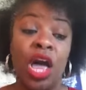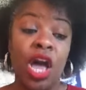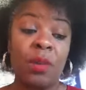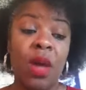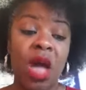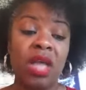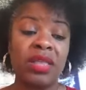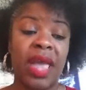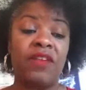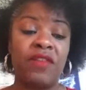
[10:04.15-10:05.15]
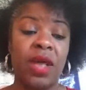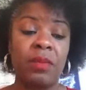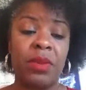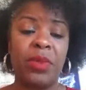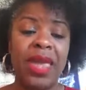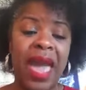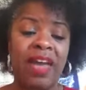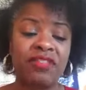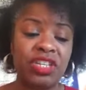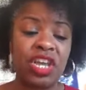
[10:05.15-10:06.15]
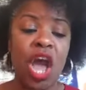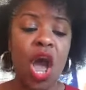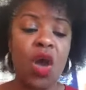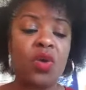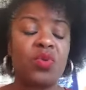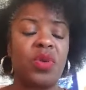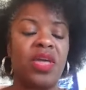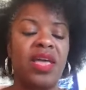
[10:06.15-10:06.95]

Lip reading: Come on now, Velma, we have to go.